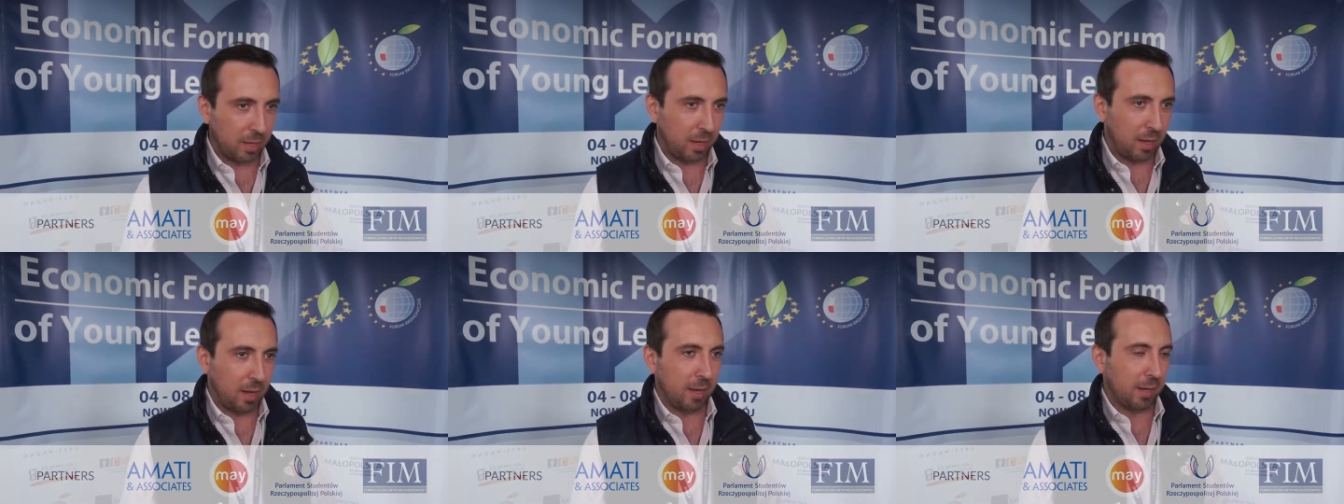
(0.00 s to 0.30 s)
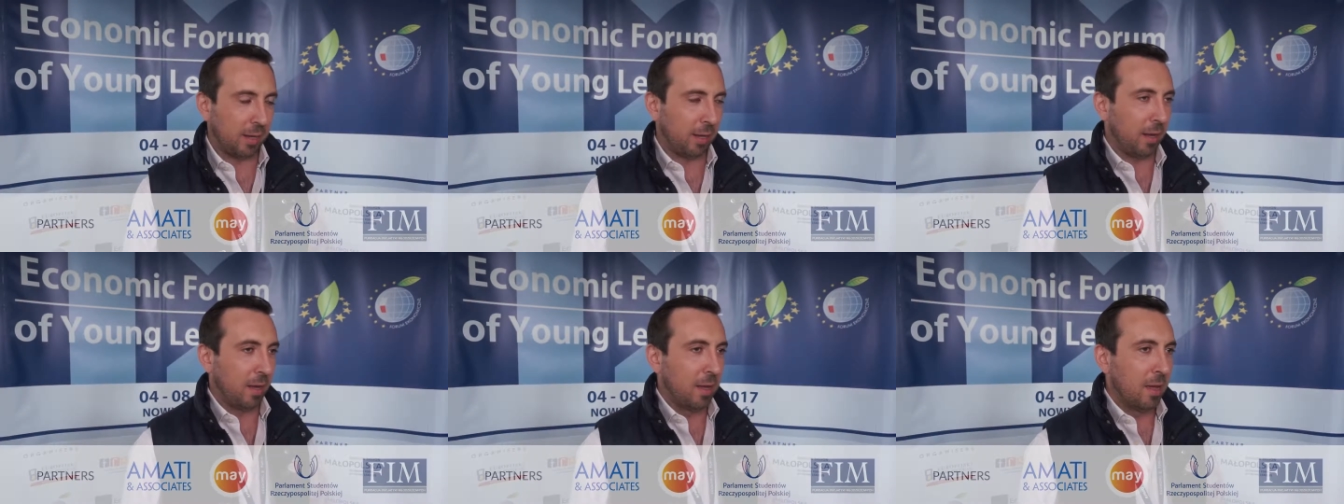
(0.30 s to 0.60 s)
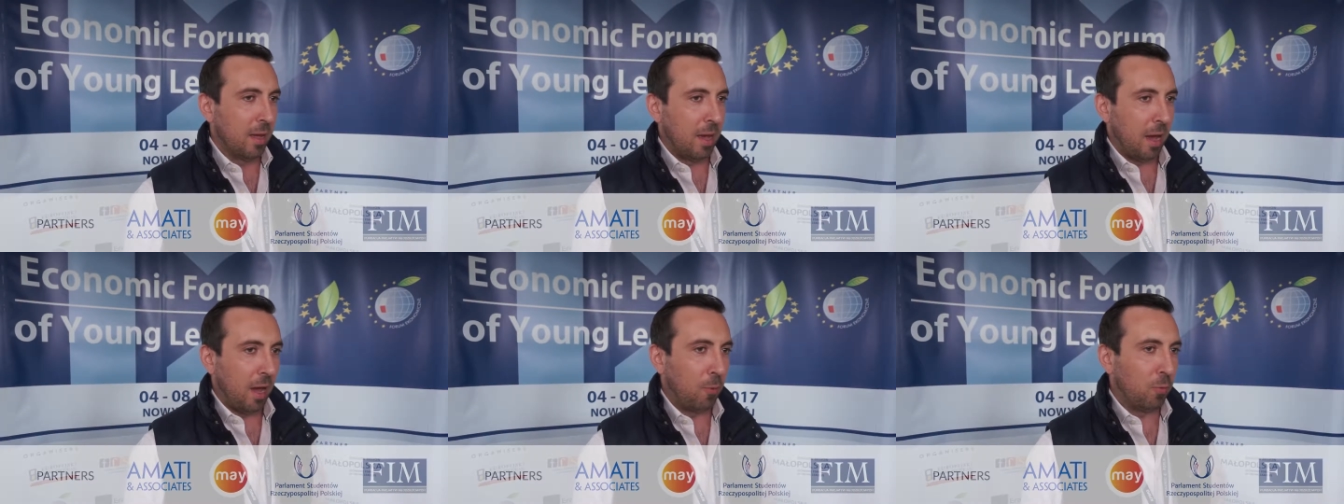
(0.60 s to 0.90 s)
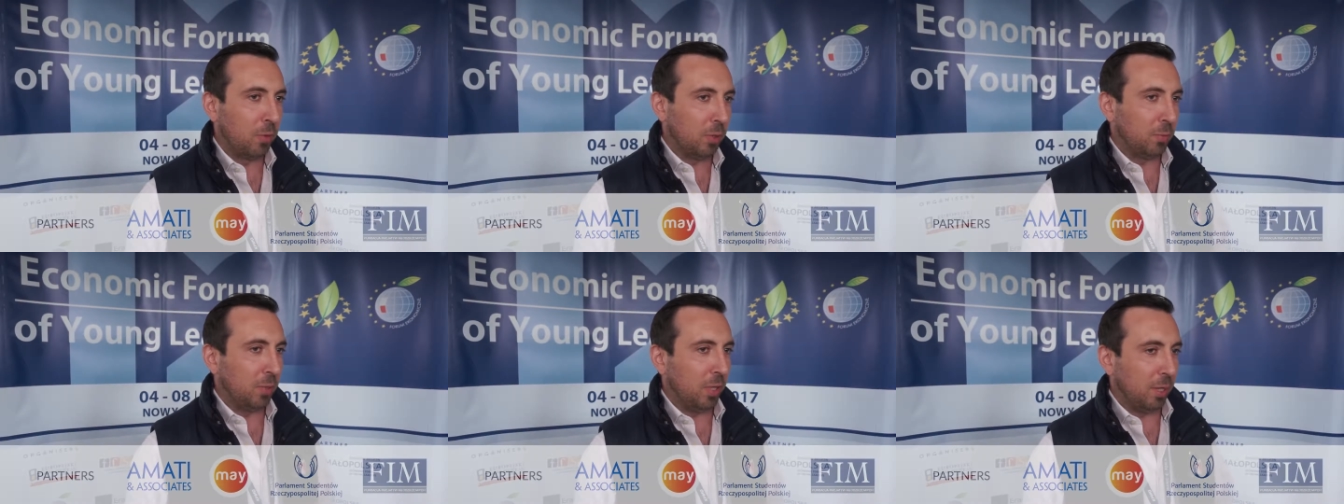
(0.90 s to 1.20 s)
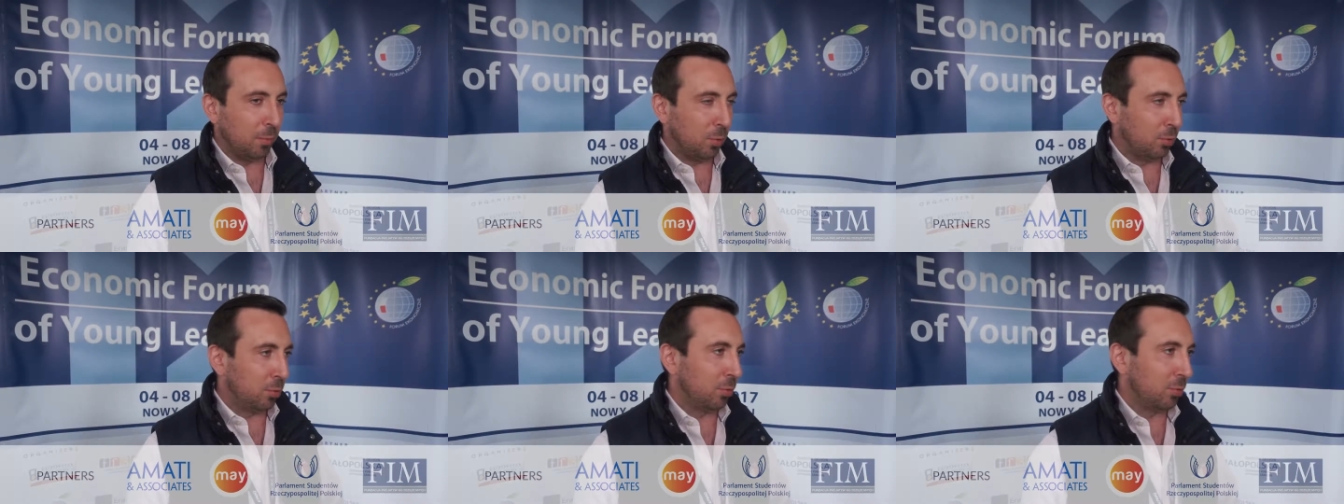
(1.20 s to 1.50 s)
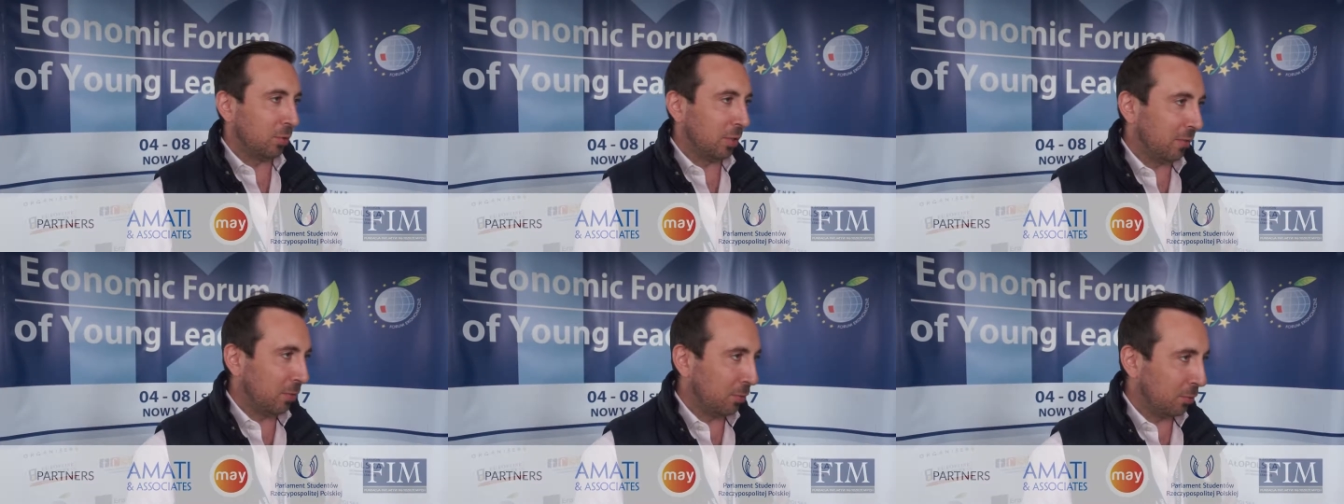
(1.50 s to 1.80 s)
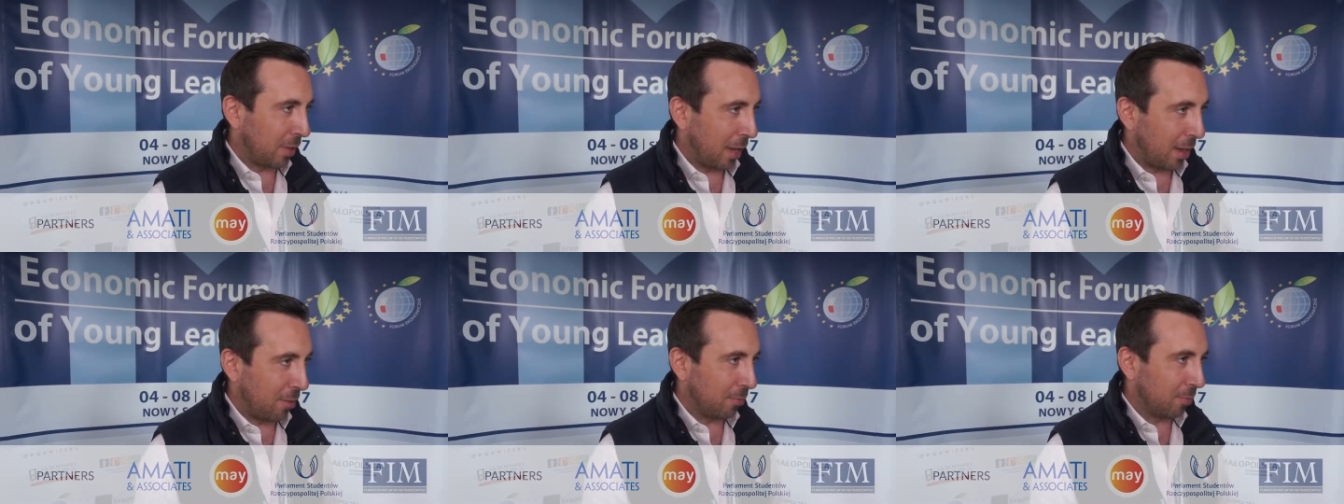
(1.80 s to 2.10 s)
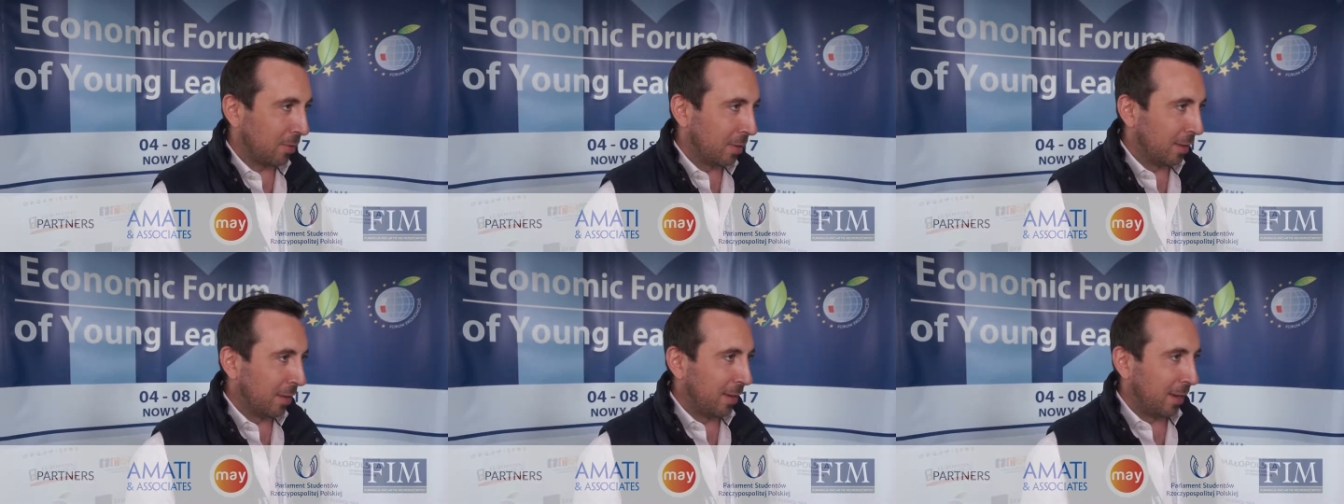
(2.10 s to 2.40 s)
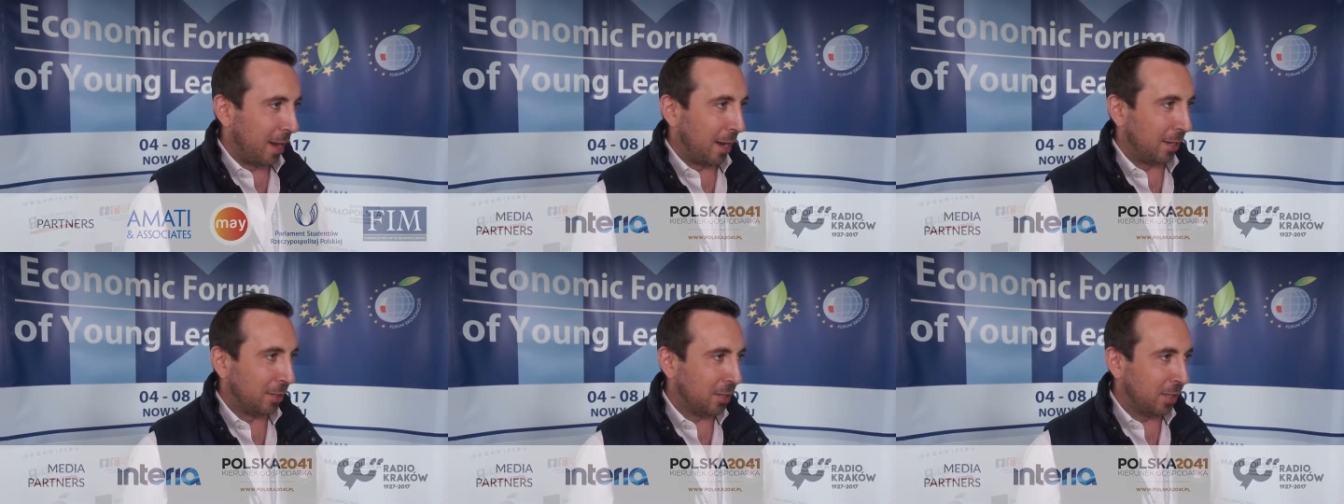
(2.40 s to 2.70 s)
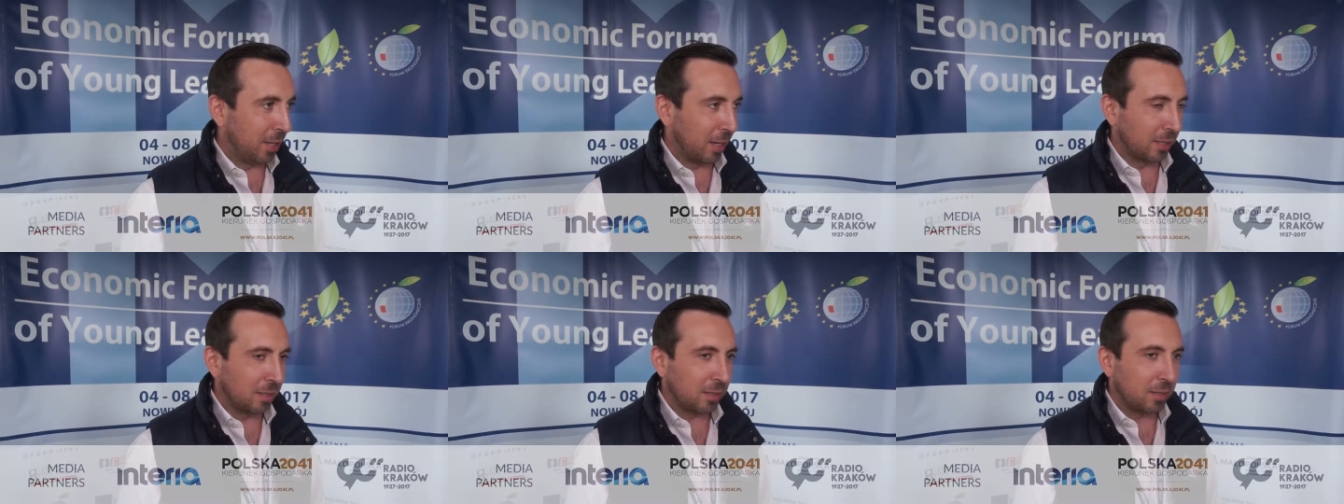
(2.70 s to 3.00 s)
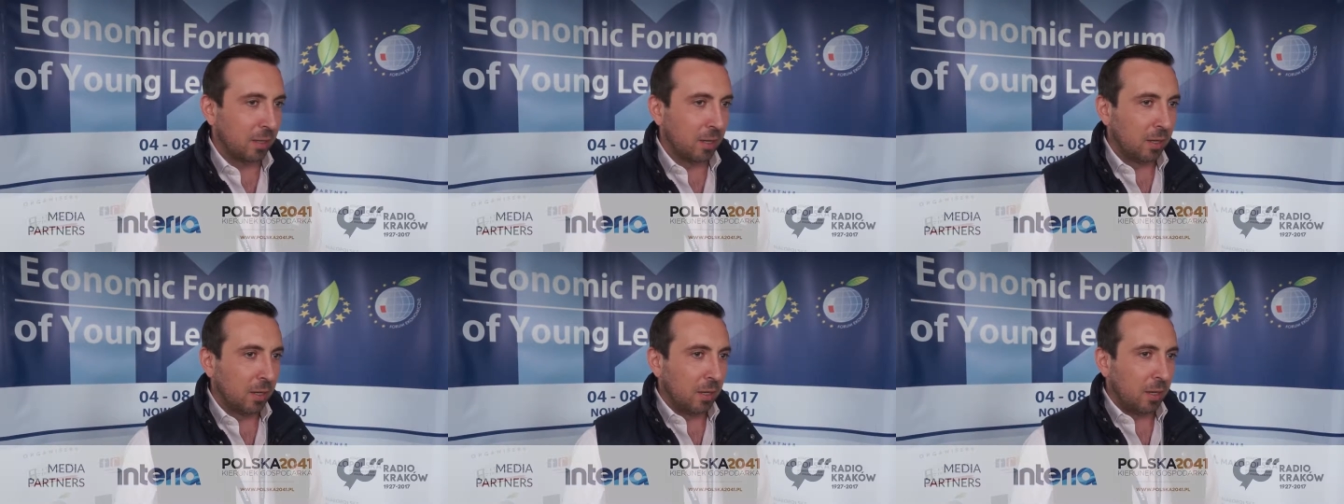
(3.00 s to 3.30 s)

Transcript: I won't be able to give you now ideas,